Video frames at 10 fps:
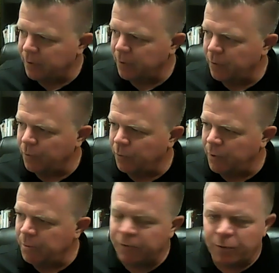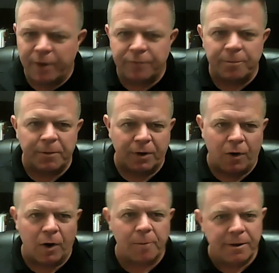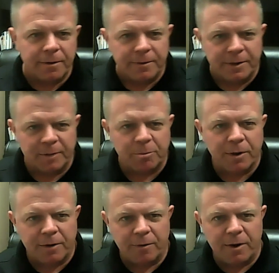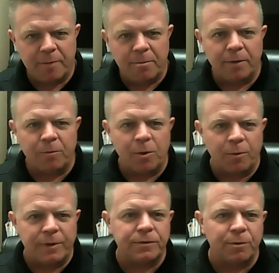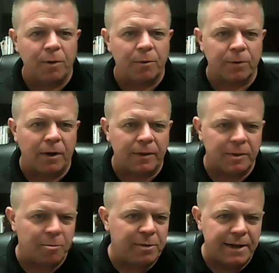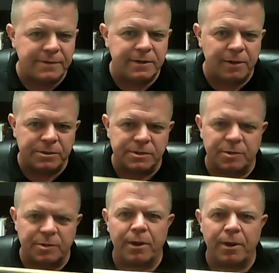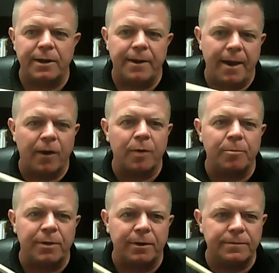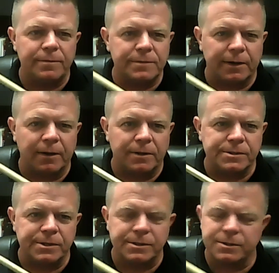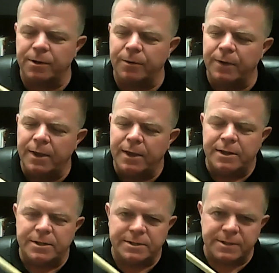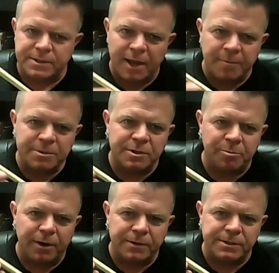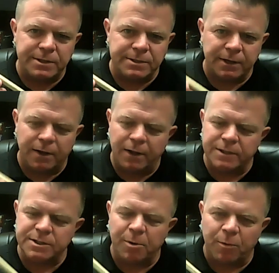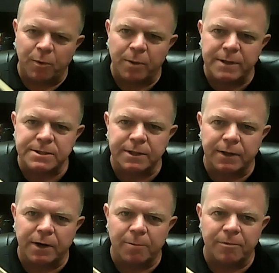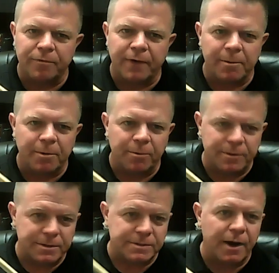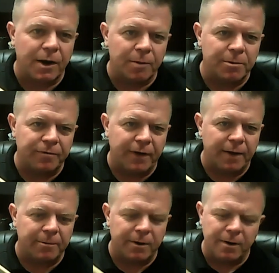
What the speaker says: We moved away from the carbon in the braided rib and we went to what we're calling the BAT, which is a braided aramid technology. So it's the same as the BRT technology, but we're replacing the carbon fiber with this aramid fiber.